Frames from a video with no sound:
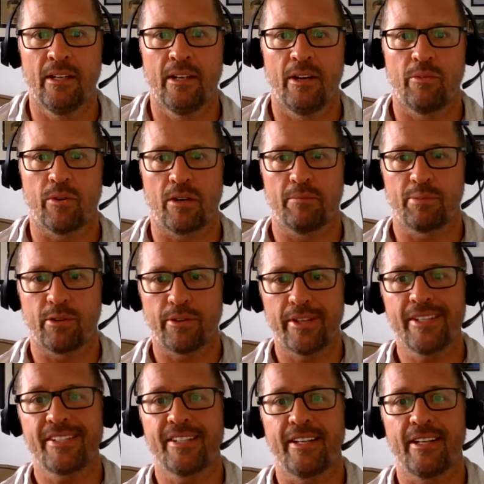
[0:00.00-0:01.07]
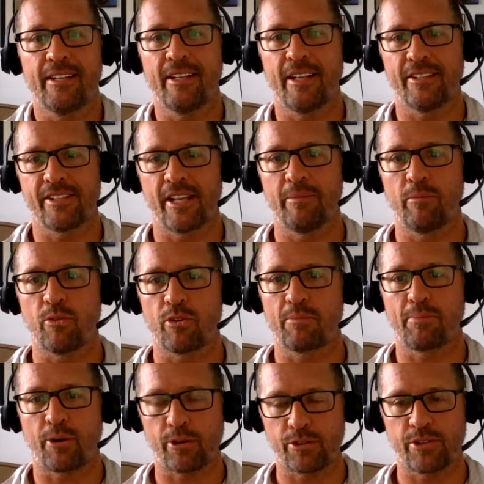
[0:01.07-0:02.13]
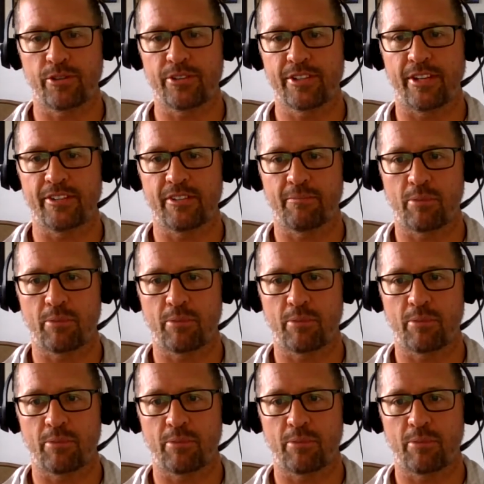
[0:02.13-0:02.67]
what employees need is a more personal sense of